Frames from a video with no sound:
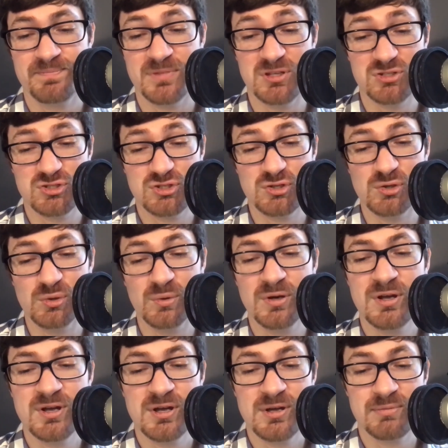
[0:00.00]
Then 2,
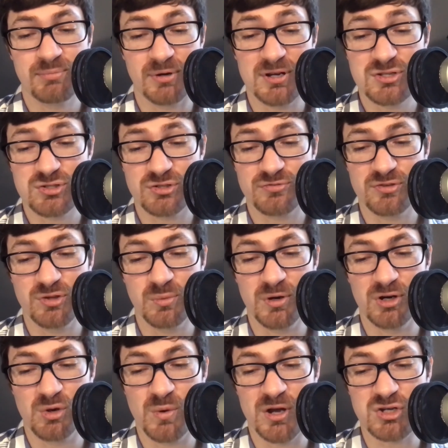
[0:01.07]
brace her for the
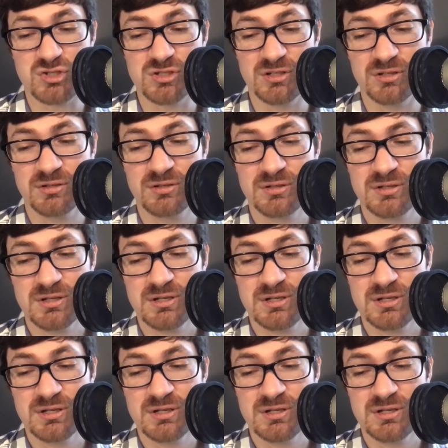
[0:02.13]
weird question.